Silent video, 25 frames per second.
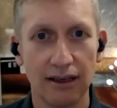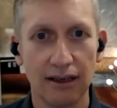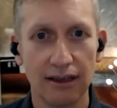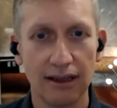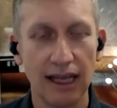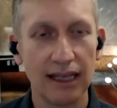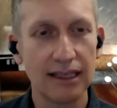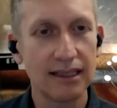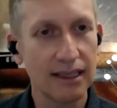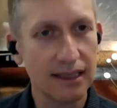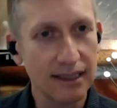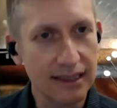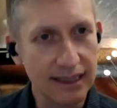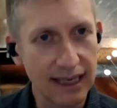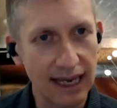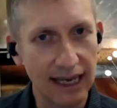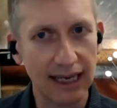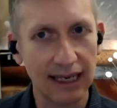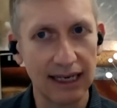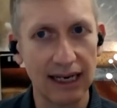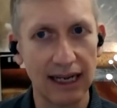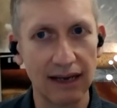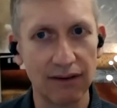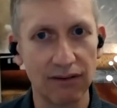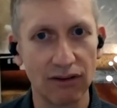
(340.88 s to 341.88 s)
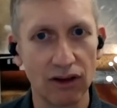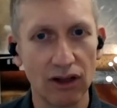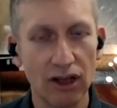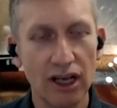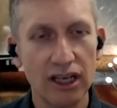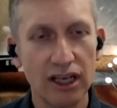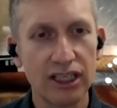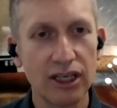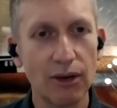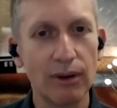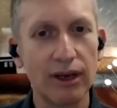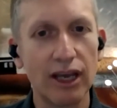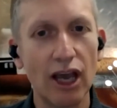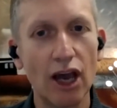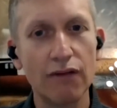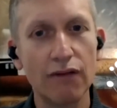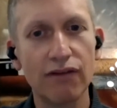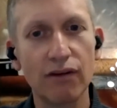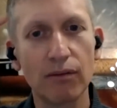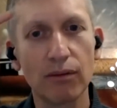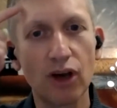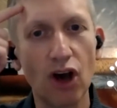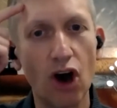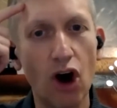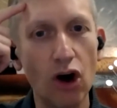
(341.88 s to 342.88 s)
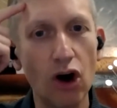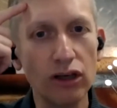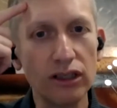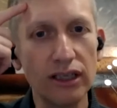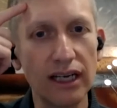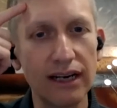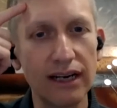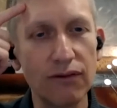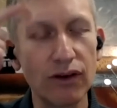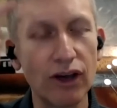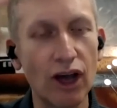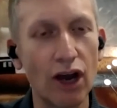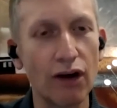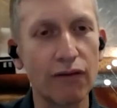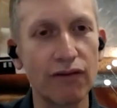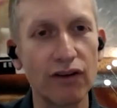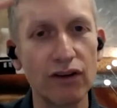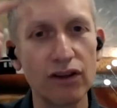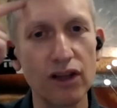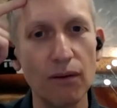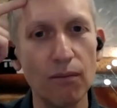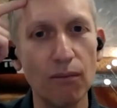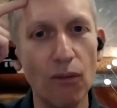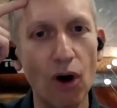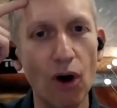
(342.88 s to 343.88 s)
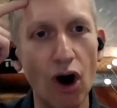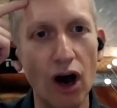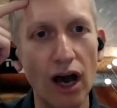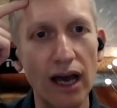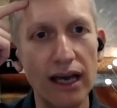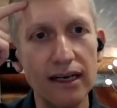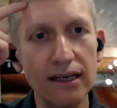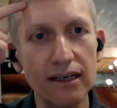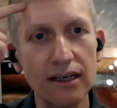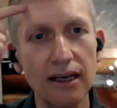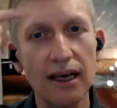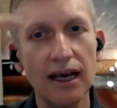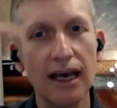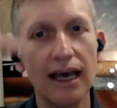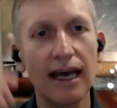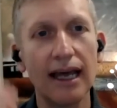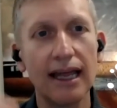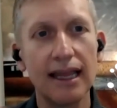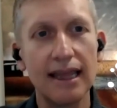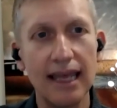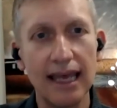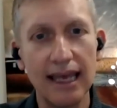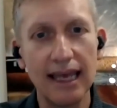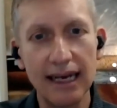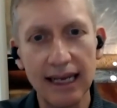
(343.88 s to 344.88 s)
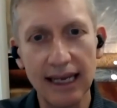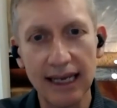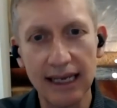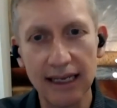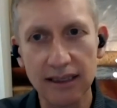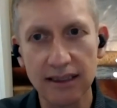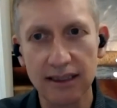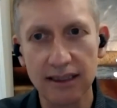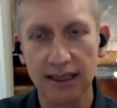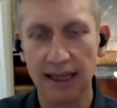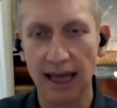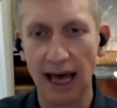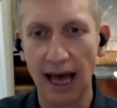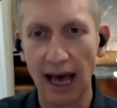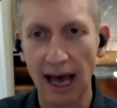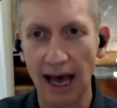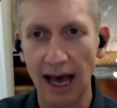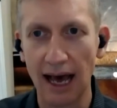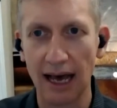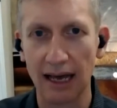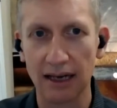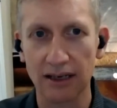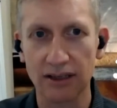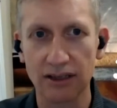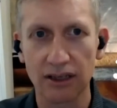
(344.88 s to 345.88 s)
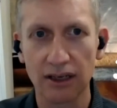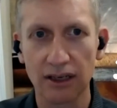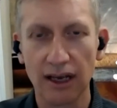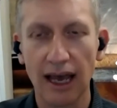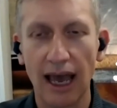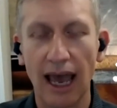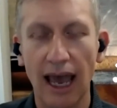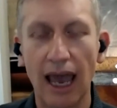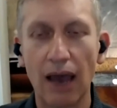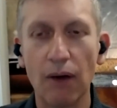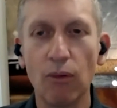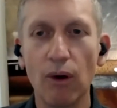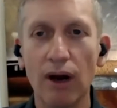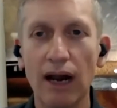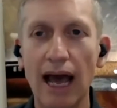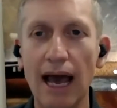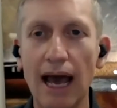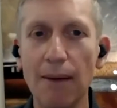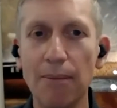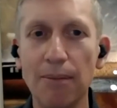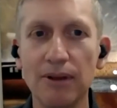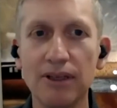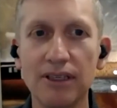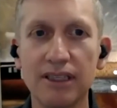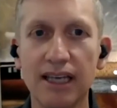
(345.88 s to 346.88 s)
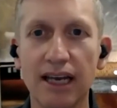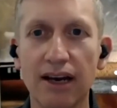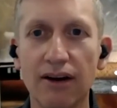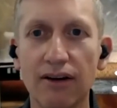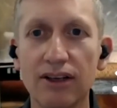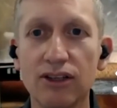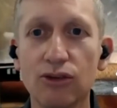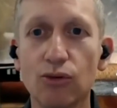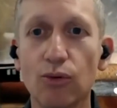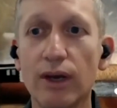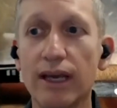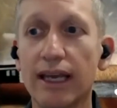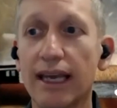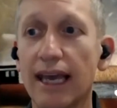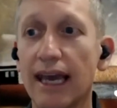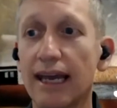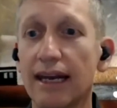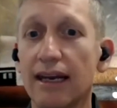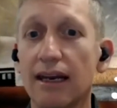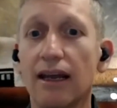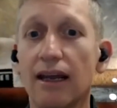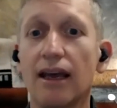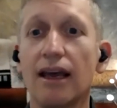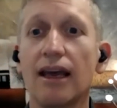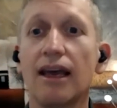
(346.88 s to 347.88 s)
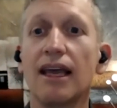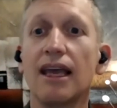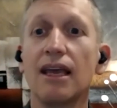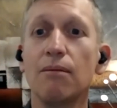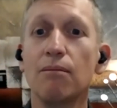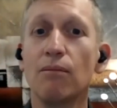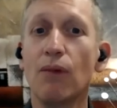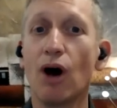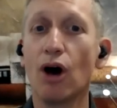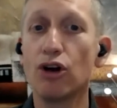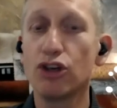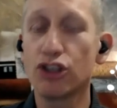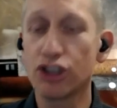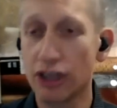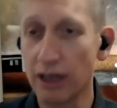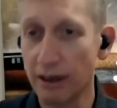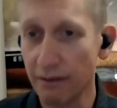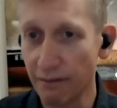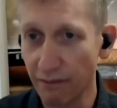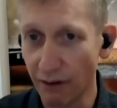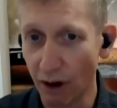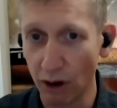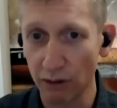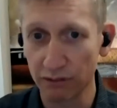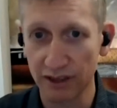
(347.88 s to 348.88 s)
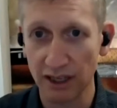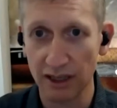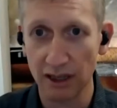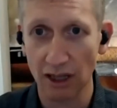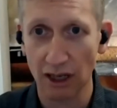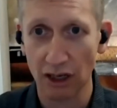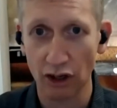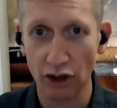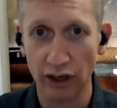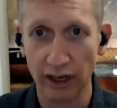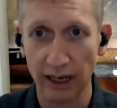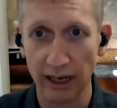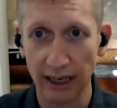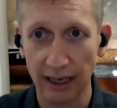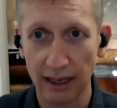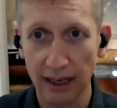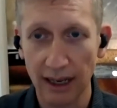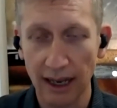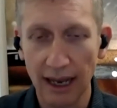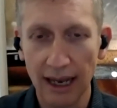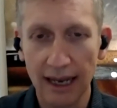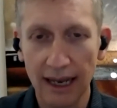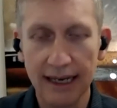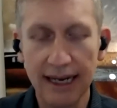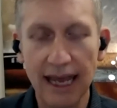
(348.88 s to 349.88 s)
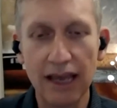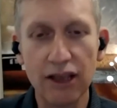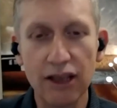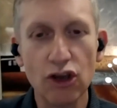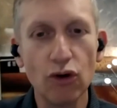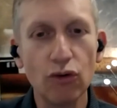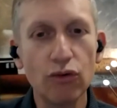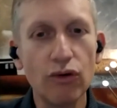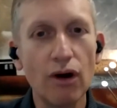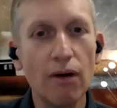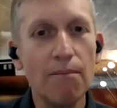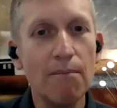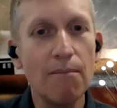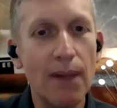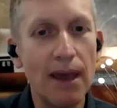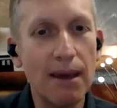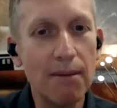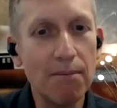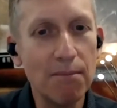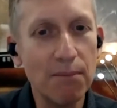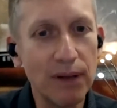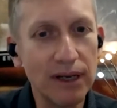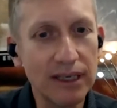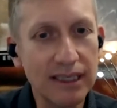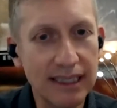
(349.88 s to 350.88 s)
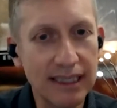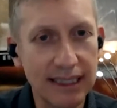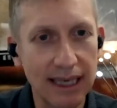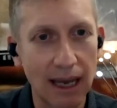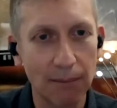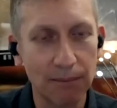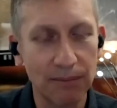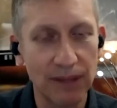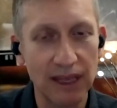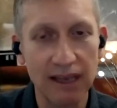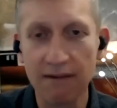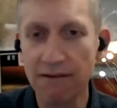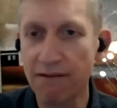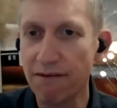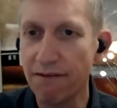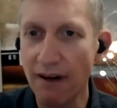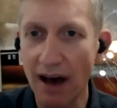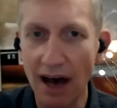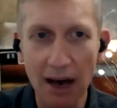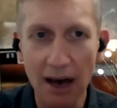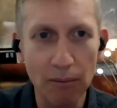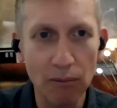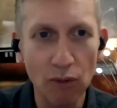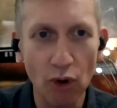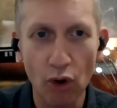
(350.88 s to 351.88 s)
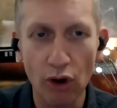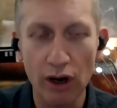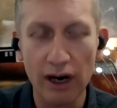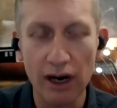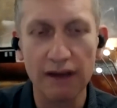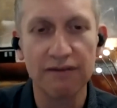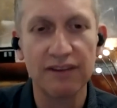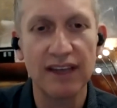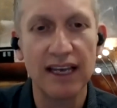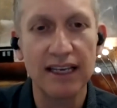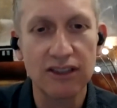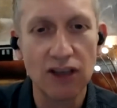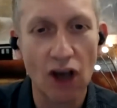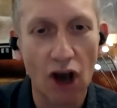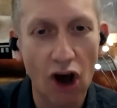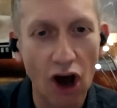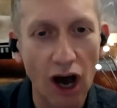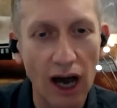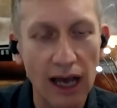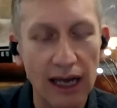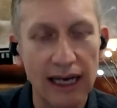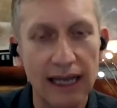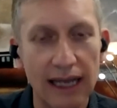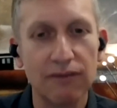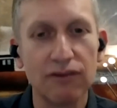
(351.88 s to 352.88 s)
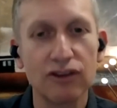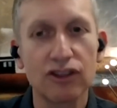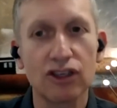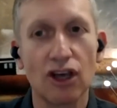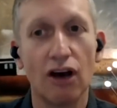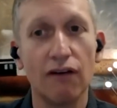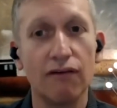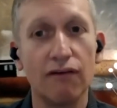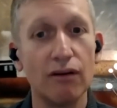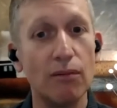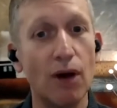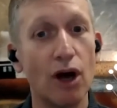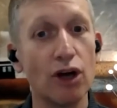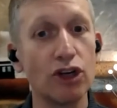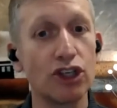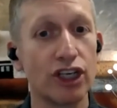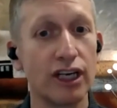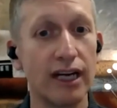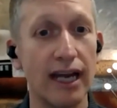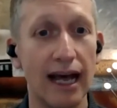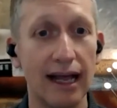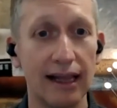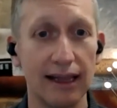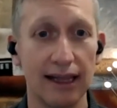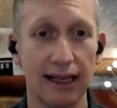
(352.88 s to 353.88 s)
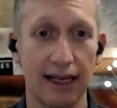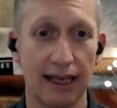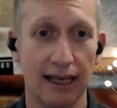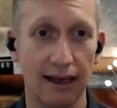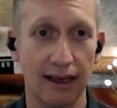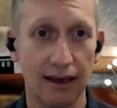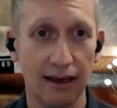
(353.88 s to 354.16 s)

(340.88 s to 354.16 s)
That's the second level. So we go from cognitive, we go from the mind, then into the heart. And what happens there is we get emotion involved in the learning. Now, you'll remember something far more if there's high levels of emotionality.